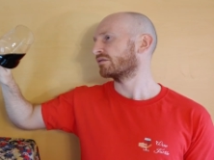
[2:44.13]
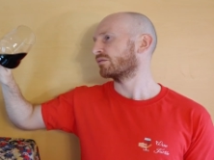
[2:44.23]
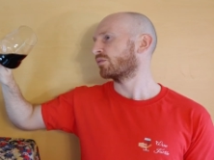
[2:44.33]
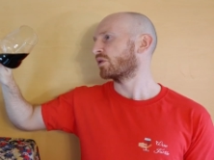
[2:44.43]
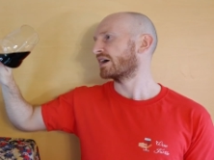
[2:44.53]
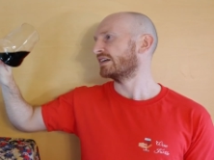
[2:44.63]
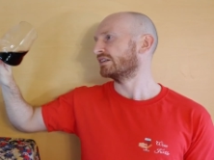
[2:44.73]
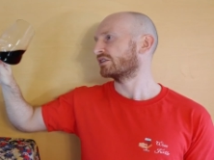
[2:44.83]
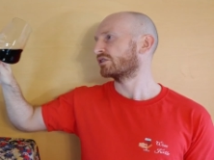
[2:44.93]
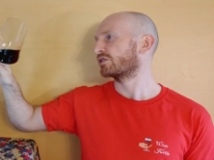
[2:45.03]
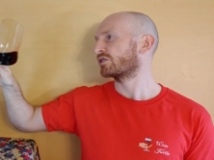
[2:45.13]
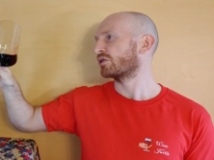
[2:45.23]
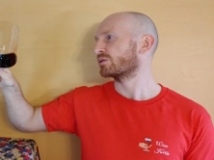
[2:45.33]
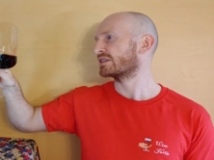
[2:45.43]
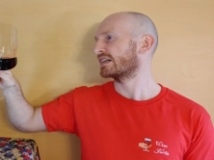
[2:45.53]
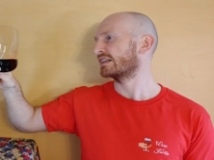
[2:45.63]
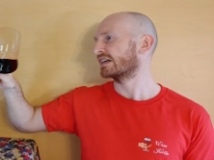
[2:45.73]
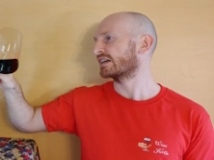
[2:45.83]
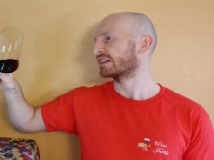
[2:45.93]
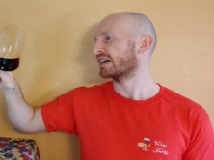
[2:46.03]
wine coating the
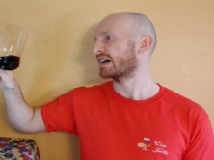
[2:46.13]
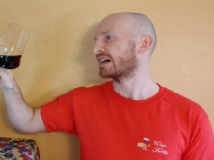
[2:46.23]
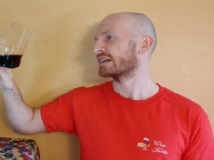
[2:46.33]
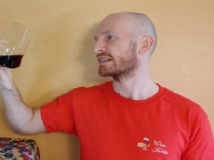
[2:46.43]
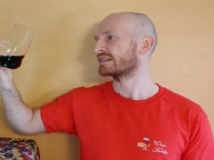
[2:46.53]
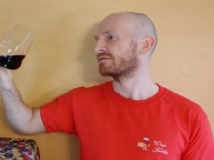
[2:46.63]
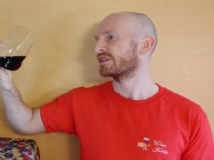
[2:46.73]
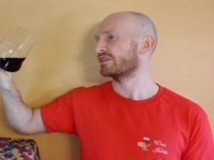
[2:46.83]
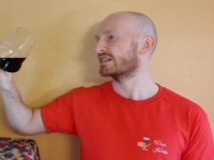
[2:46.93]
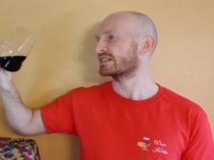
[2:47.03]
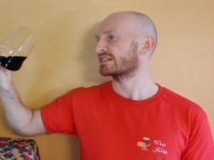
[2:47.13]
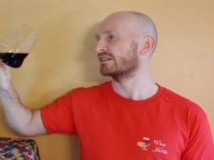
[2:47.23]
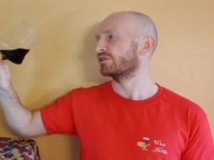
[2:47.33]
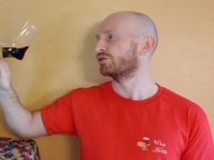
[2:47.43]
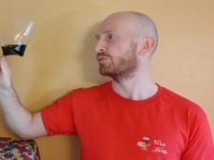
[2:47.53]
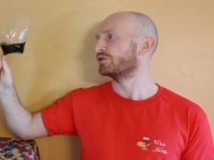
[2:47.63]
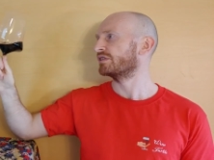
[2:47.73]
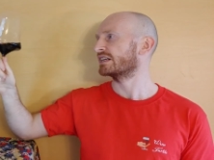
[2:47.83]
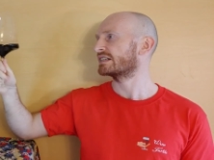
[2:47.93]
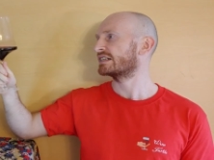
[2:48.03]
glass, very slow
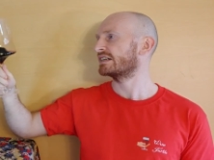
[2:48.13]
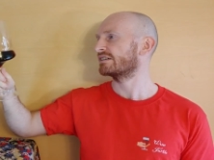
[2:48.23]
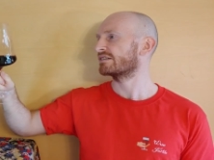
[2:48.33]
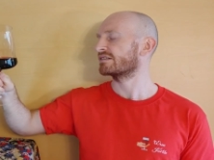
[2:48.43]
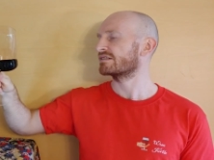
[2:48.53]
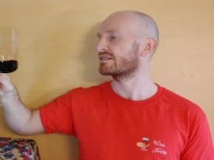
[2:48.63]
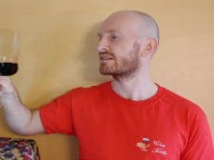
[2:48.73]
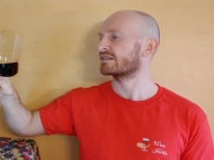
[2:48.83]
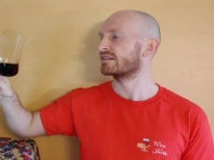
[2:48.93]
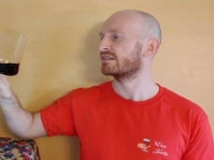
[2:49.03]
moving tears.